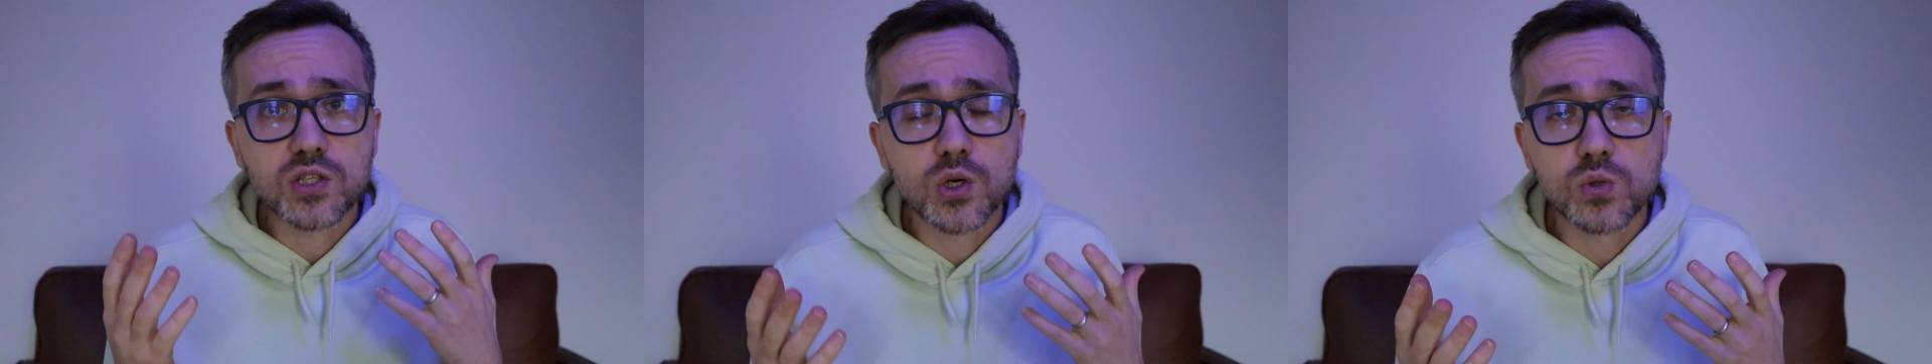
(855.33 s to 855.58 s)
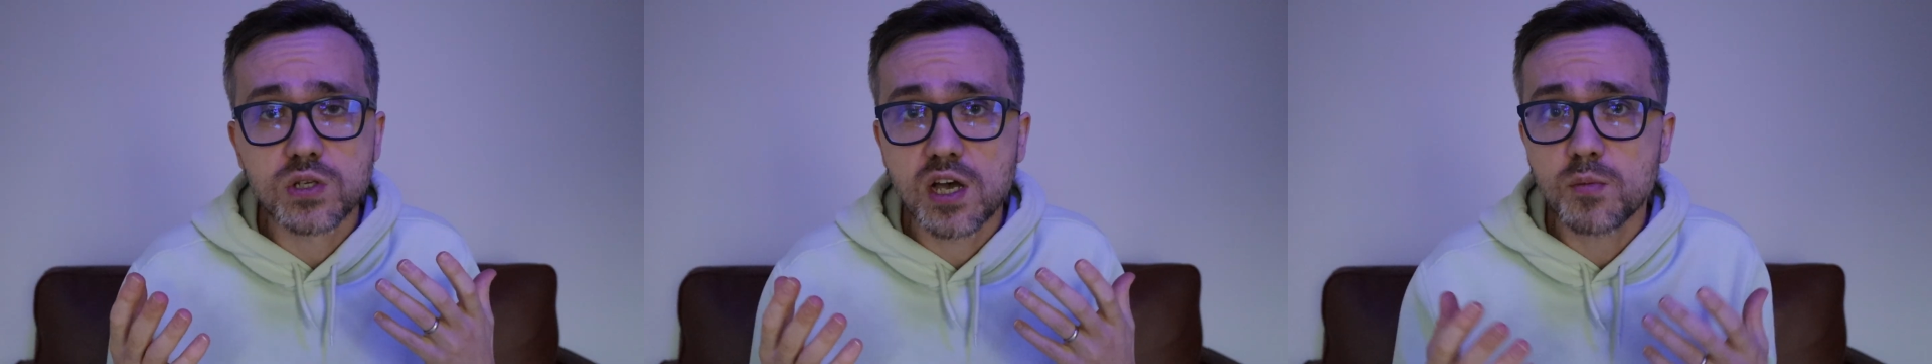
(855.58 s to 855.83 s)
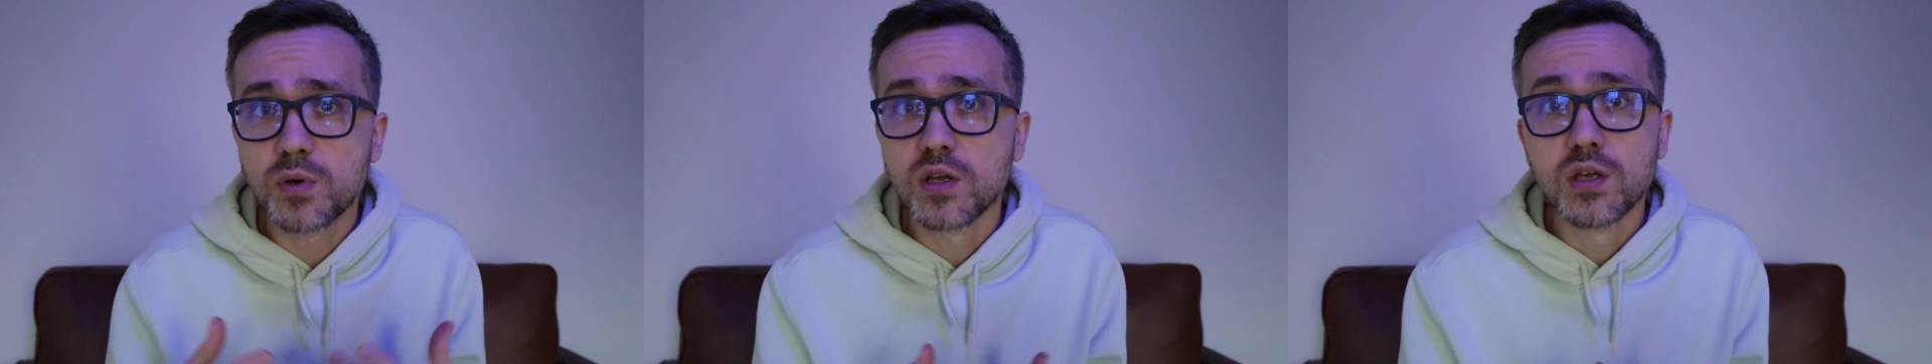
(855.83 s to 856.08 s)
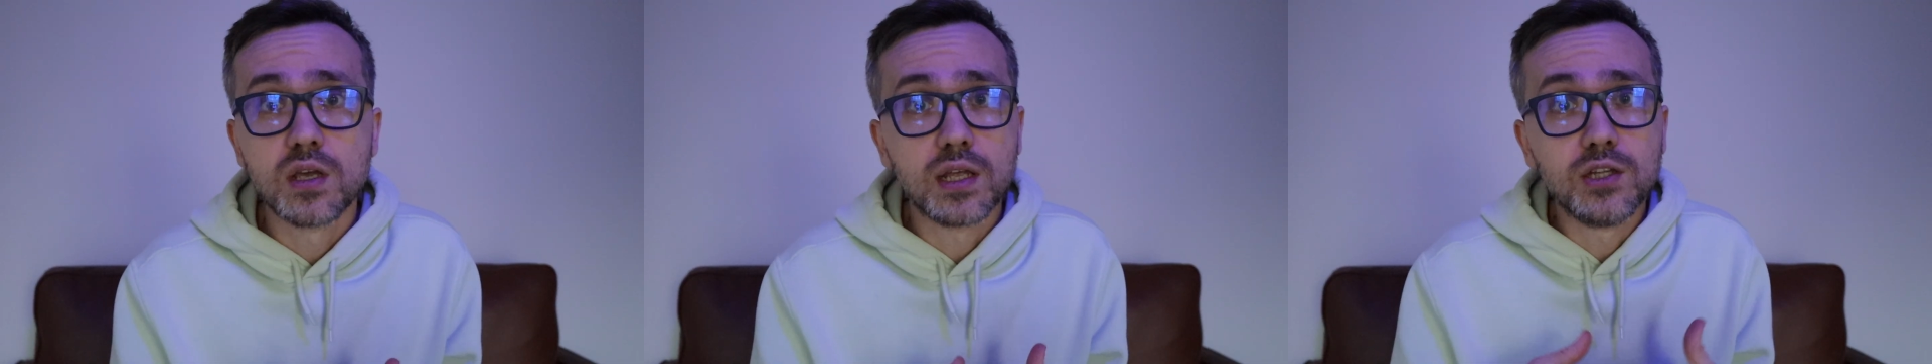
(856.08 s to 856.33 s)
goes up,
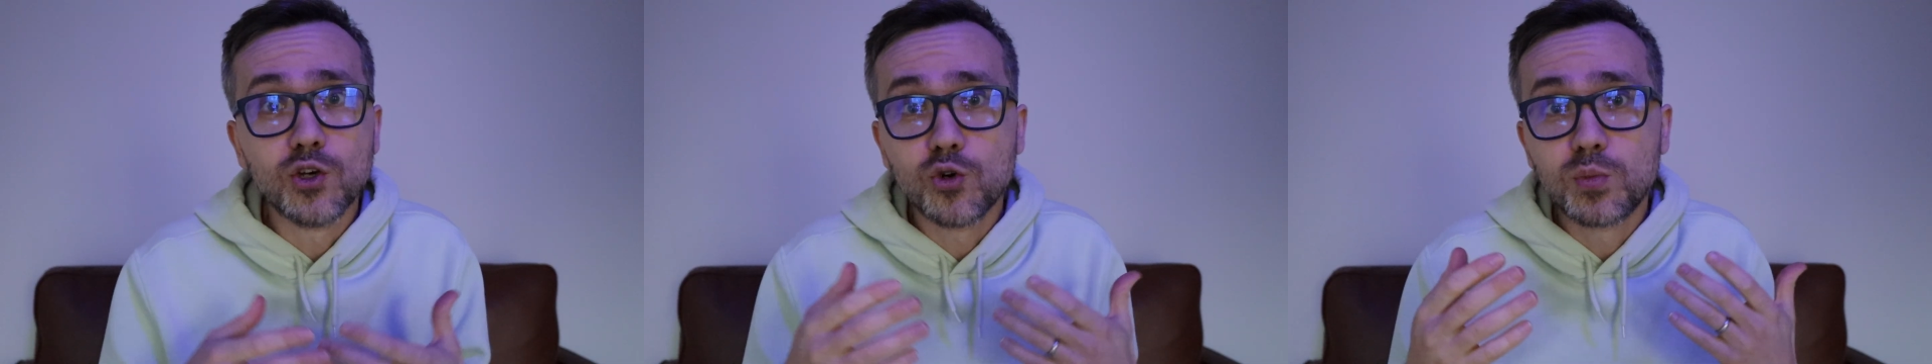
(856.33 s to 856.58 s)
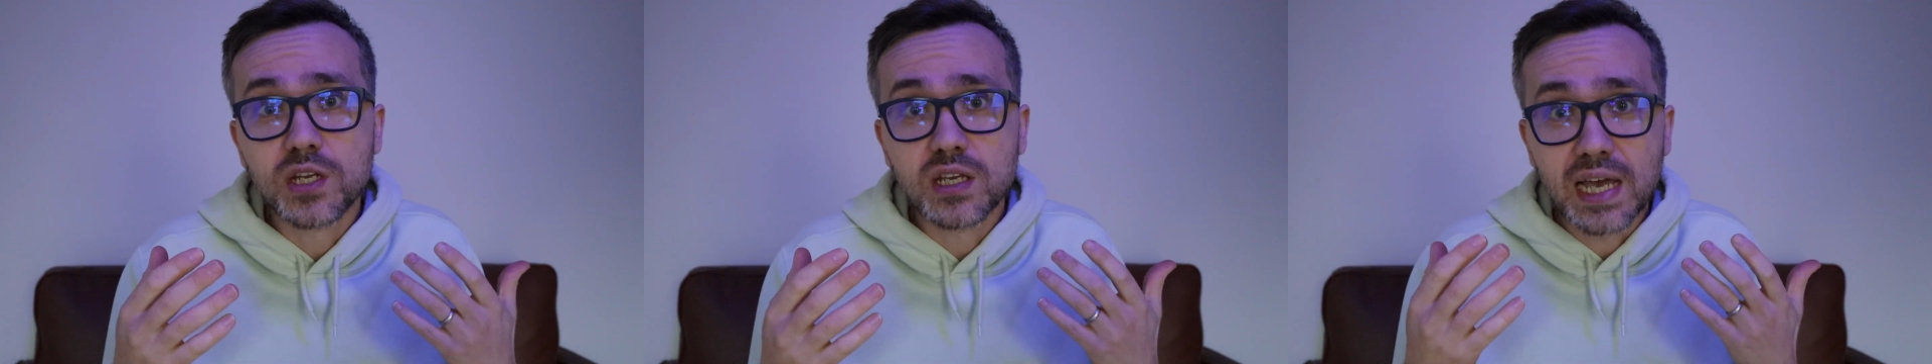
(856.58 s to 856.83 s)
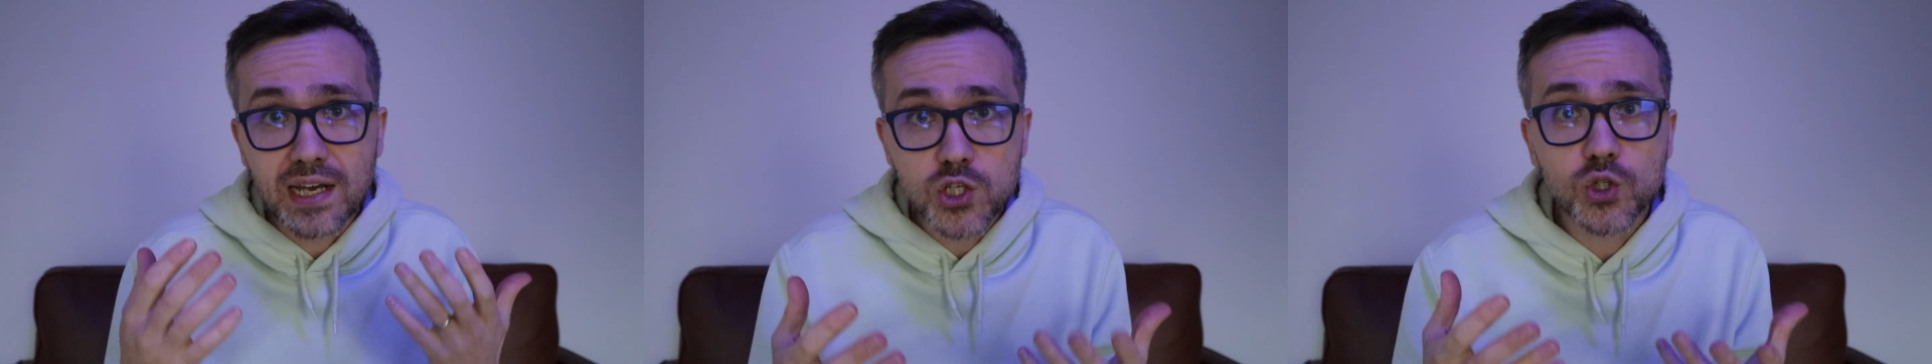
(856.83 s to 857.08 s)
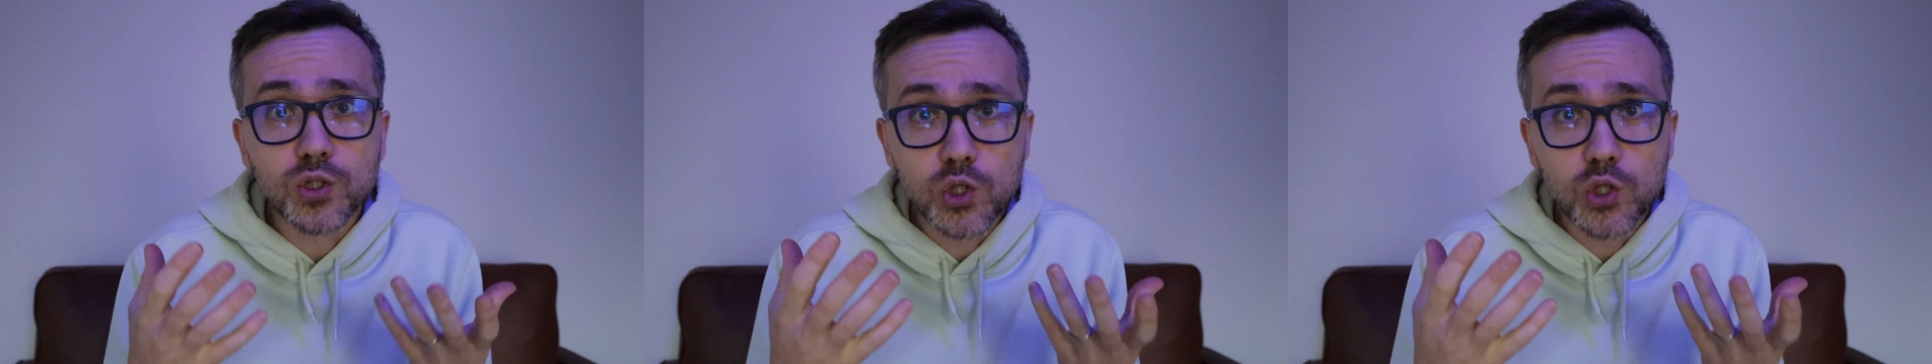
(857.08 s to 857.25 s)
actual